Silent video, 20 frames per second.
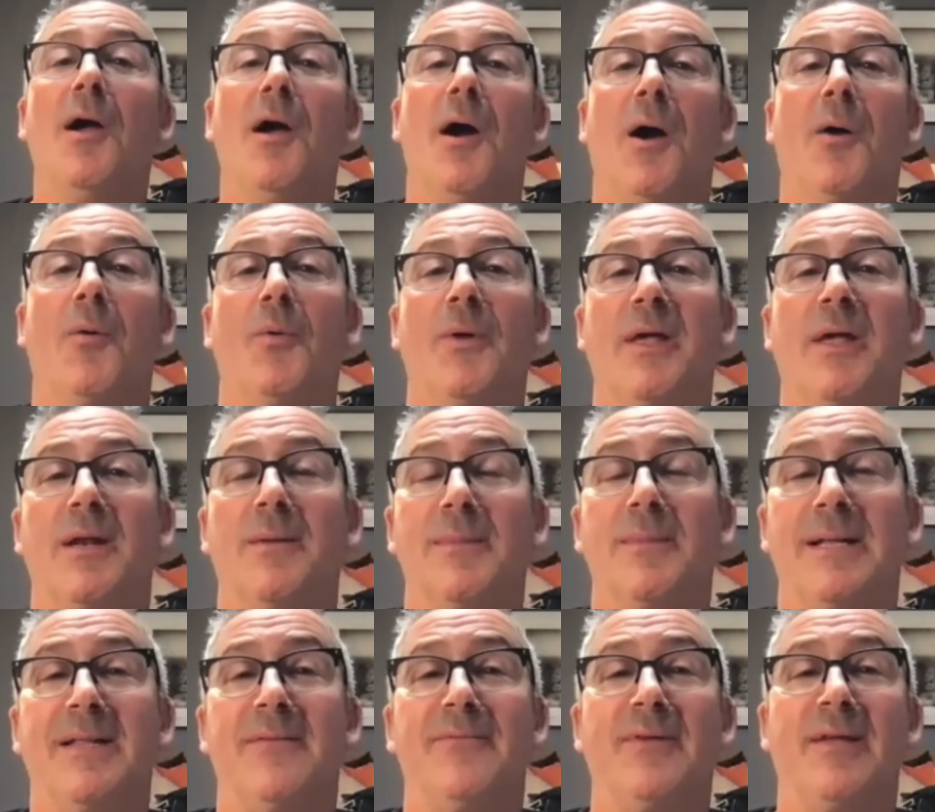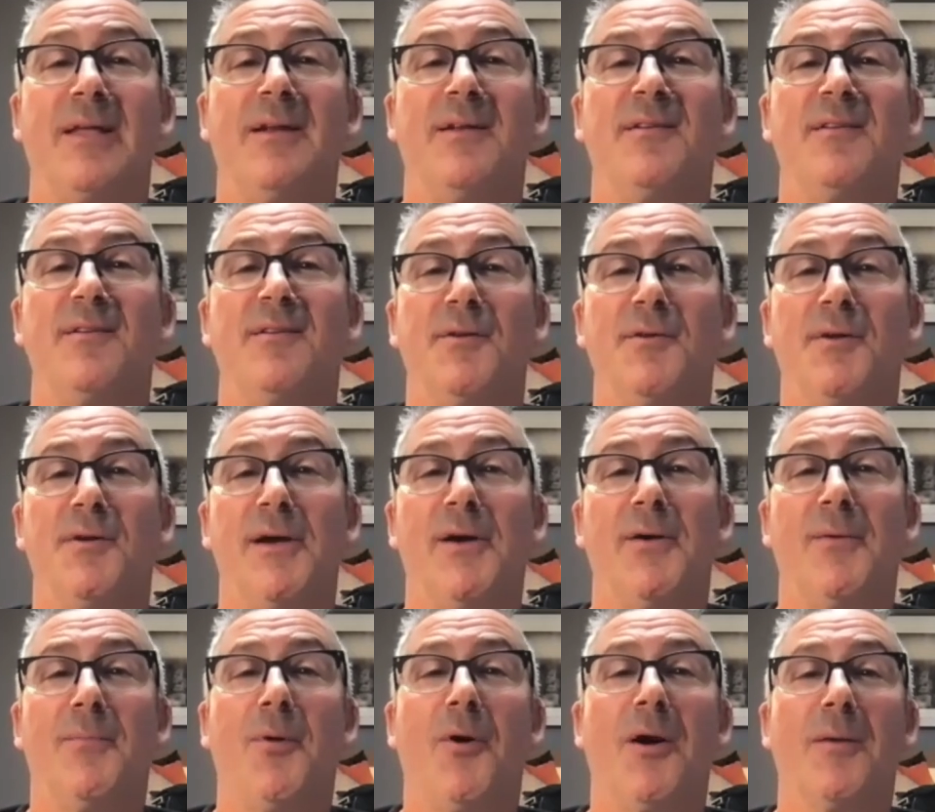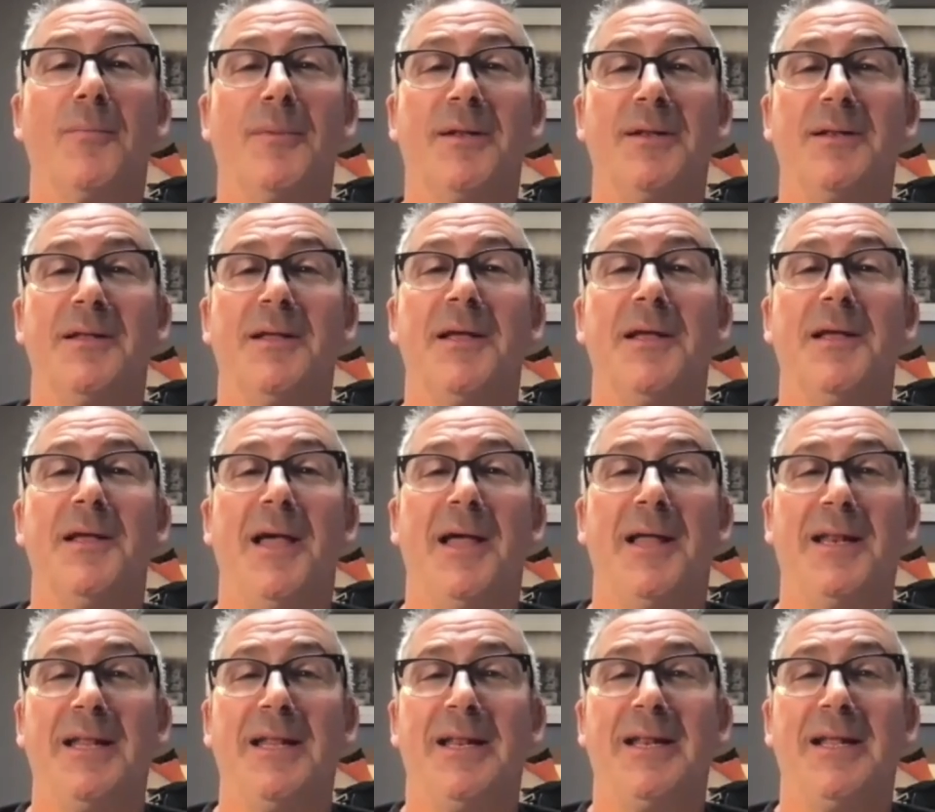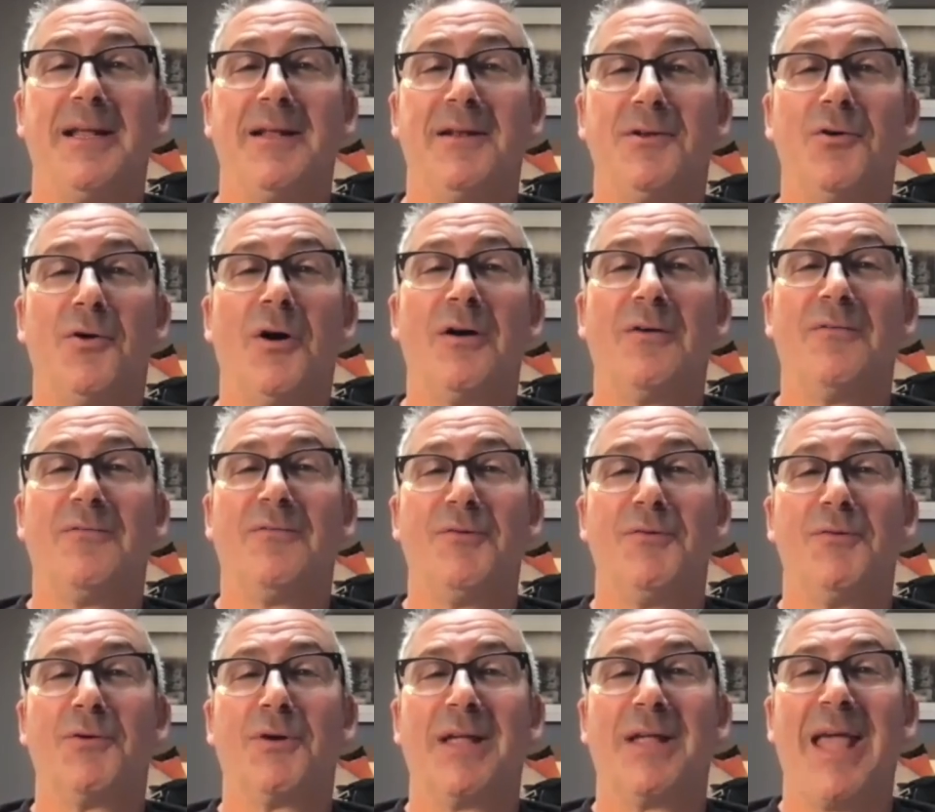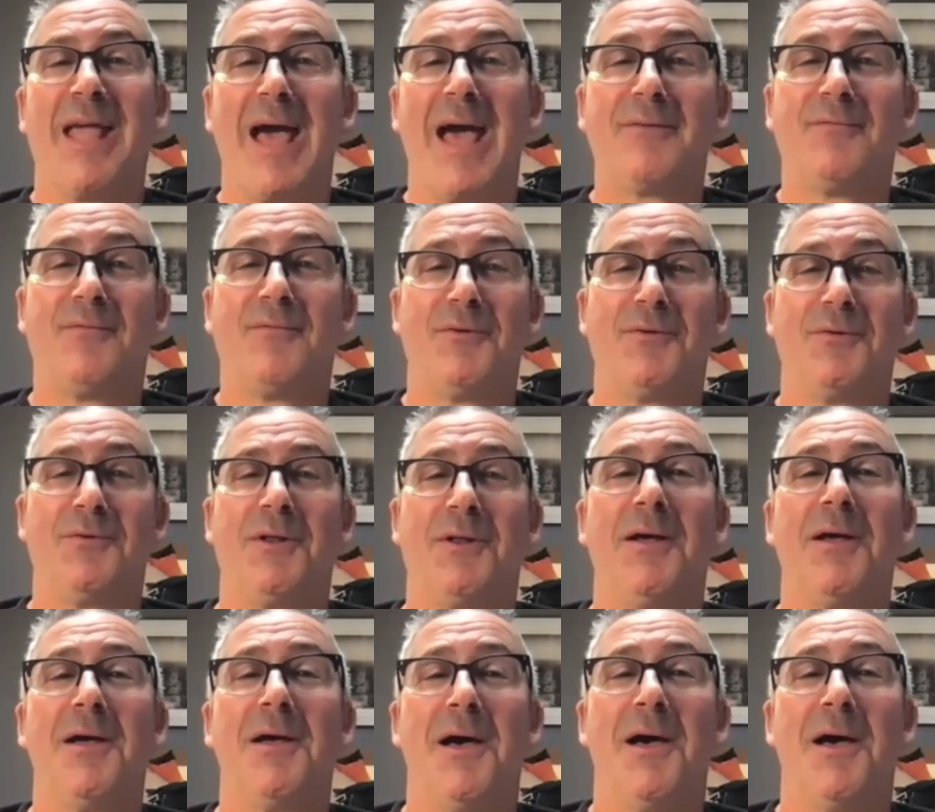Are we going to be living in a studio apartment and eating dog food or cat food?